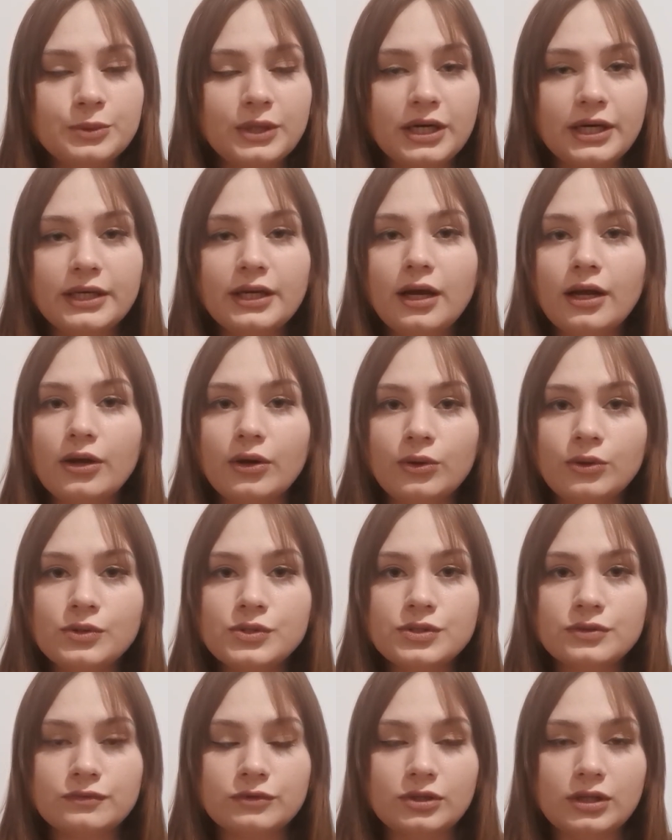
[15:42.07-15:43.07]
why I
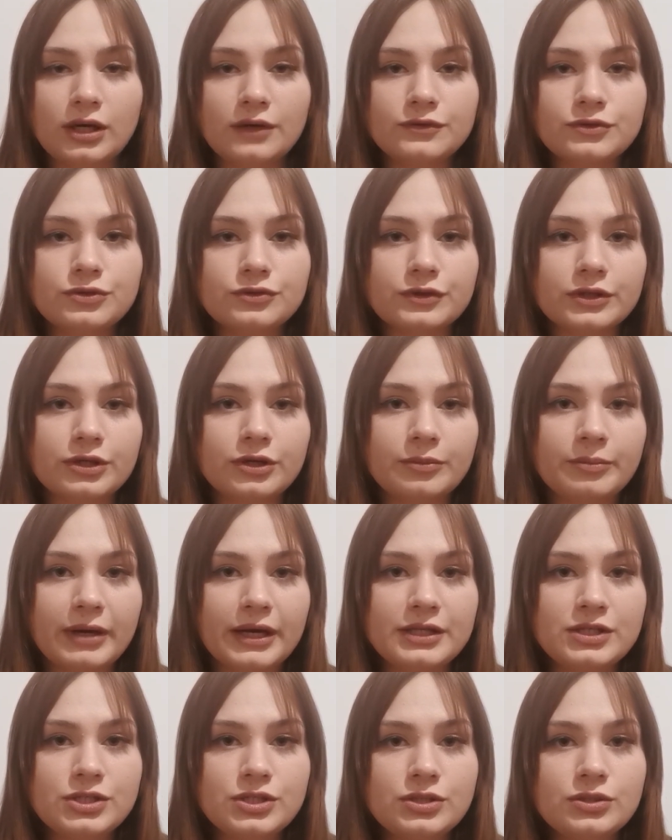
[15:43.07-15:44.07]
also would love to
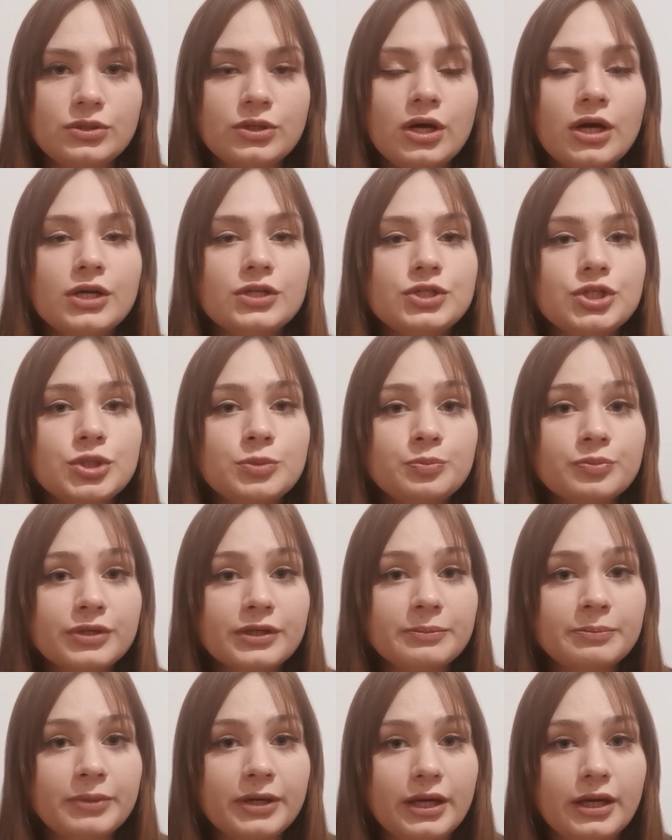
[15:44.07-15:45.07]
recommend you to
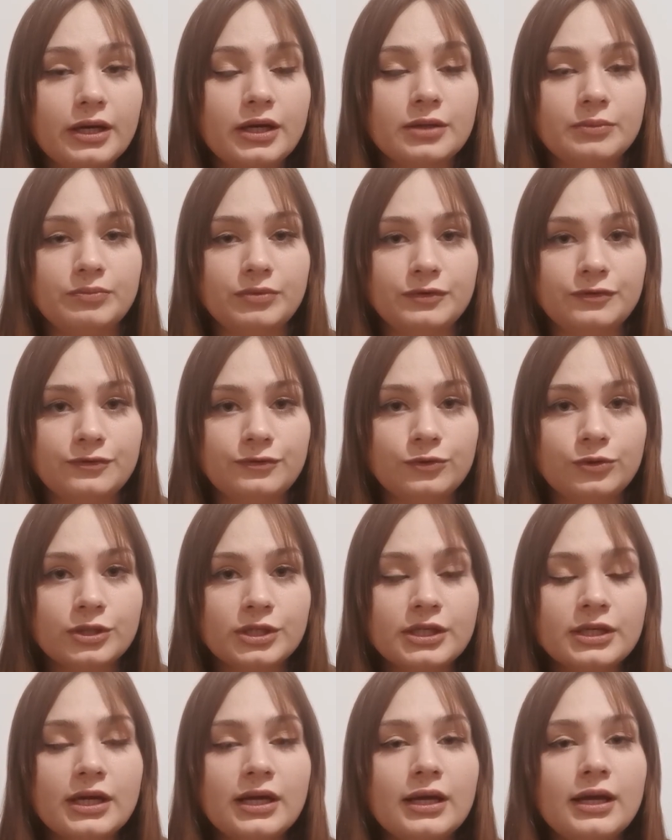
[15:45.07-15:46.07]
prepare
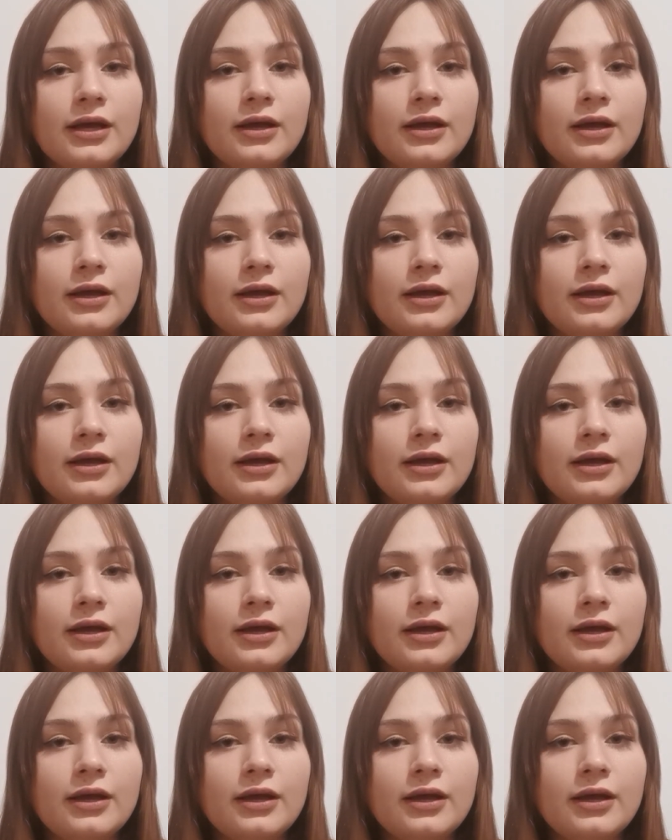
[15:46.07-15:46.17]
before